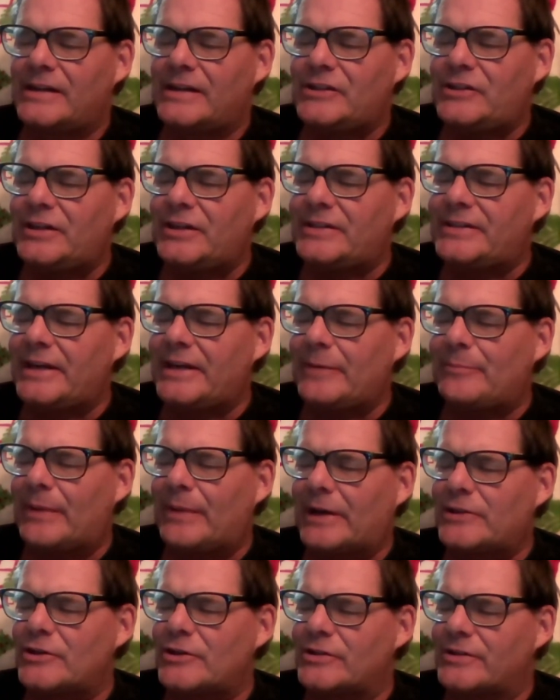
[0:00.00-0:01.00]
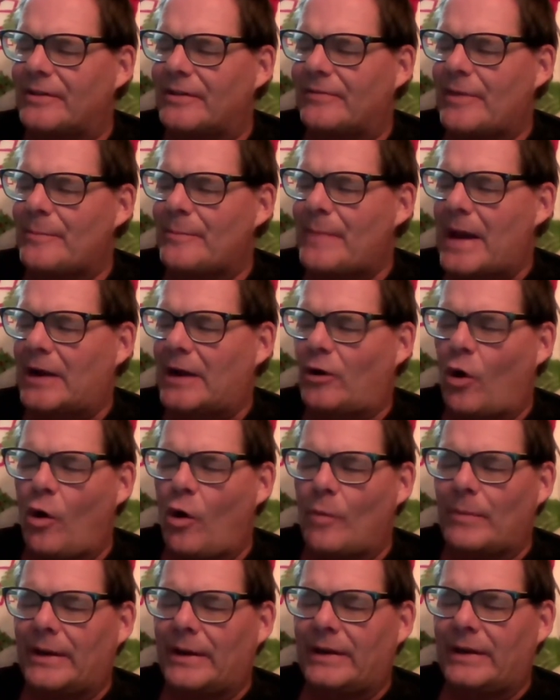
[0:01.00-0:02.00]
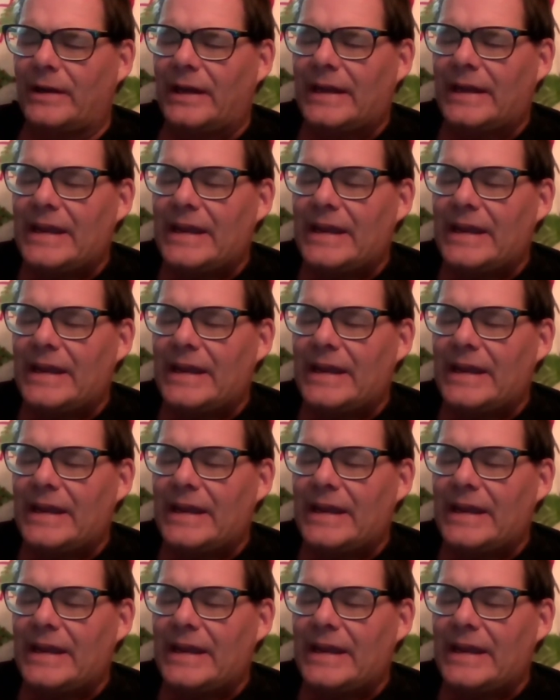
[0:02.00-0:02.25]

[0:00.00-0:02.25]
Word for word: She'd seen pictures of them back home and